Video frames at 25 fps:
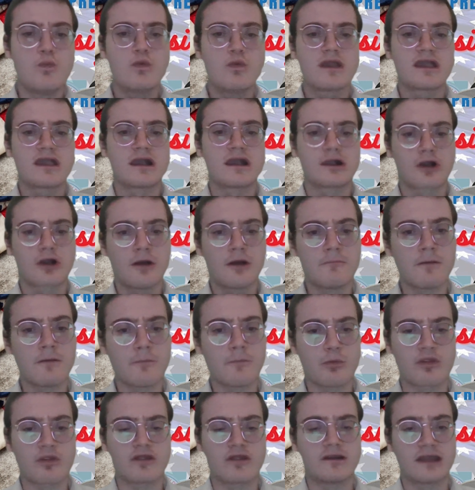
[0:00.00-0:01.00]
we can come
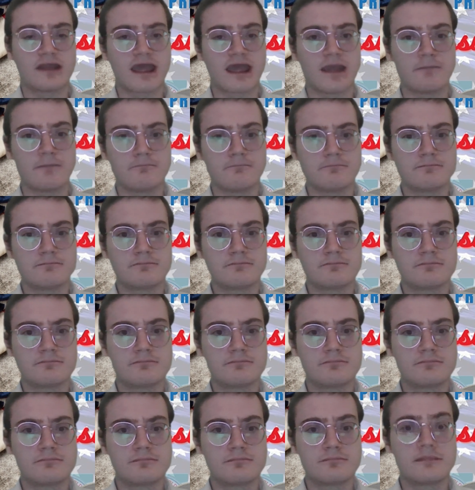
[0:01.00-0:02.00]
up with a name
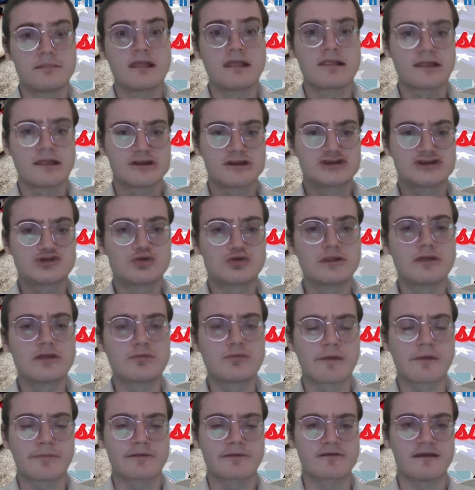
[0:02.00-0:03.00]
that truly
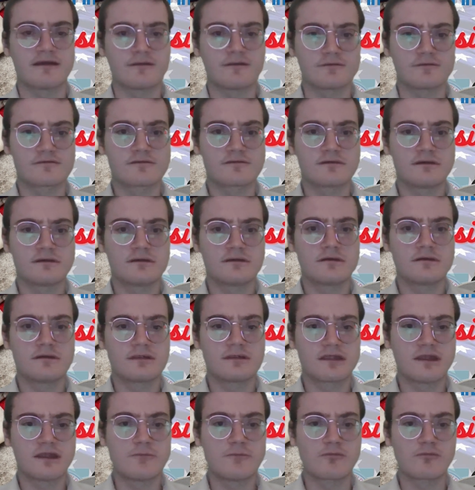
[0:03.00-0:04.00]
represents
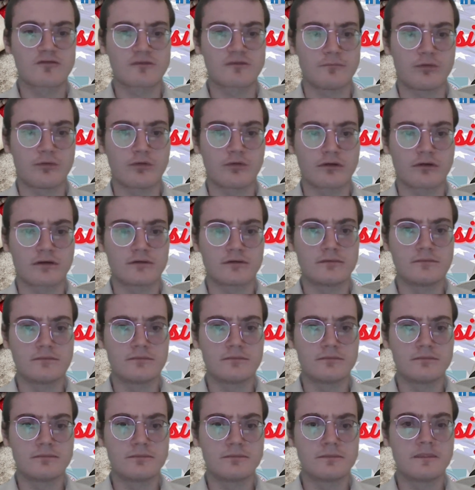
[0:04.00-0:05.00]
Team World Supporter
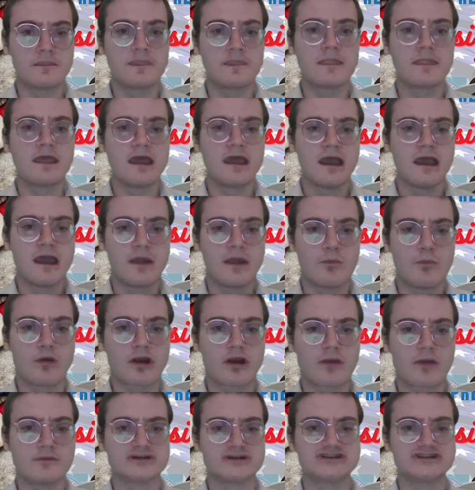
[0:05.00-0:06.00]
and
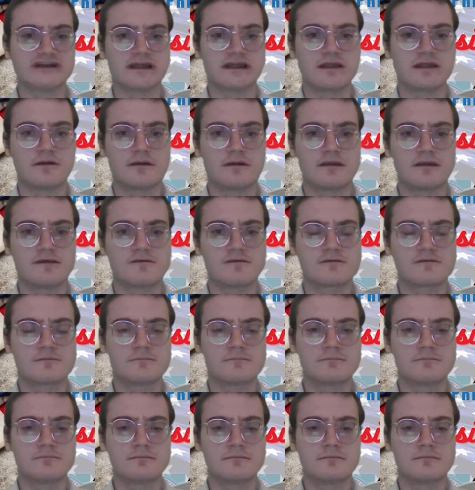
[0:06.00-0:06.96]
what our mission here is.